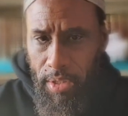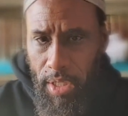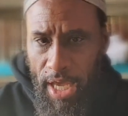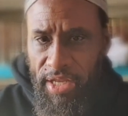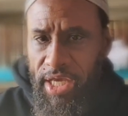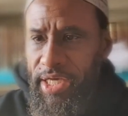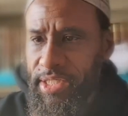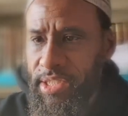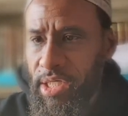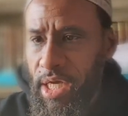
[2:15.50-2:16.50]
And He
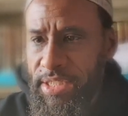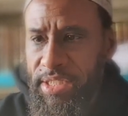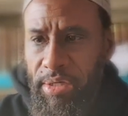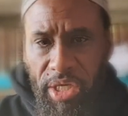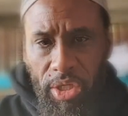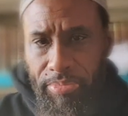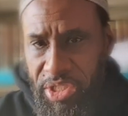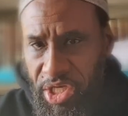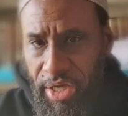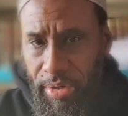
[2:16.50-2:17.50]
is a Sami al
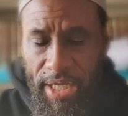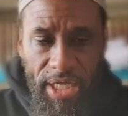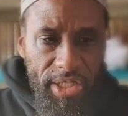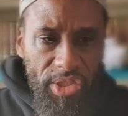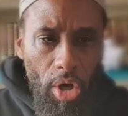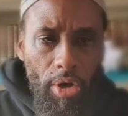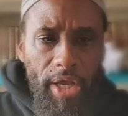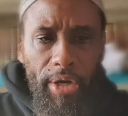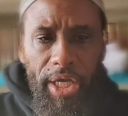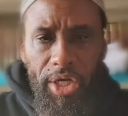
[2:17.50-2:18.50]
Basir, and He is all
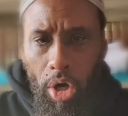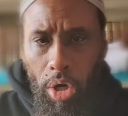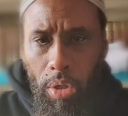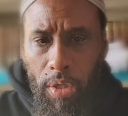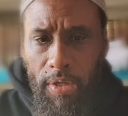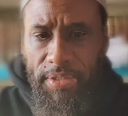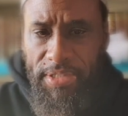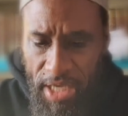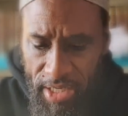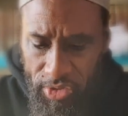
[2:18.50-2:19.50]
hearing and all
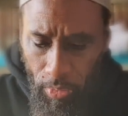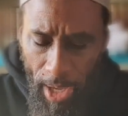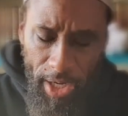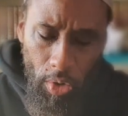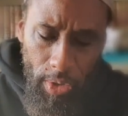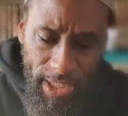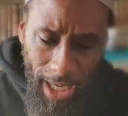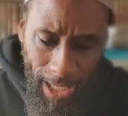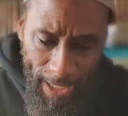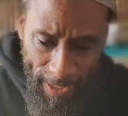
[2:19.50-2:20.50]
seeing, subhanahu wa
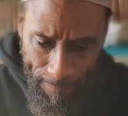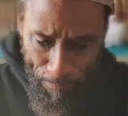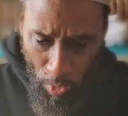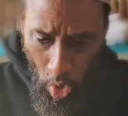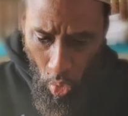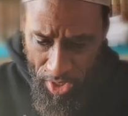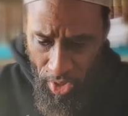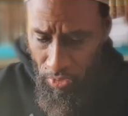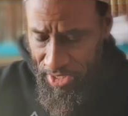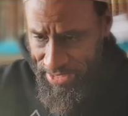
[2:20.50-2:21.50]
ta'ala. We
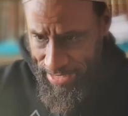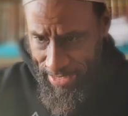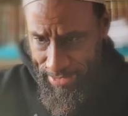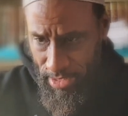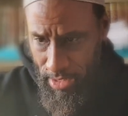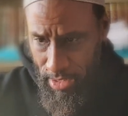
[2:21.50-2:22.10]
know these things.